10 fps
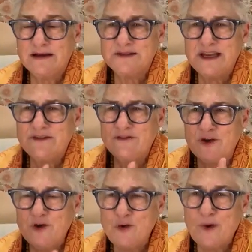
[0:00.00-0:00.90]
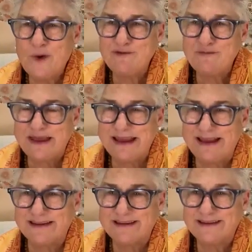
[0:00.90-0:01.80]
a seed of a new way of
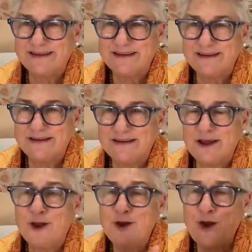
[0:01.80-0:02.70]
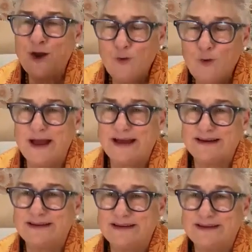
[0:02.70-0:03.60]
being. Know
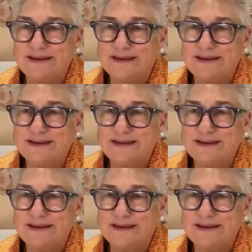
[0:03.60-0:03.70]
that.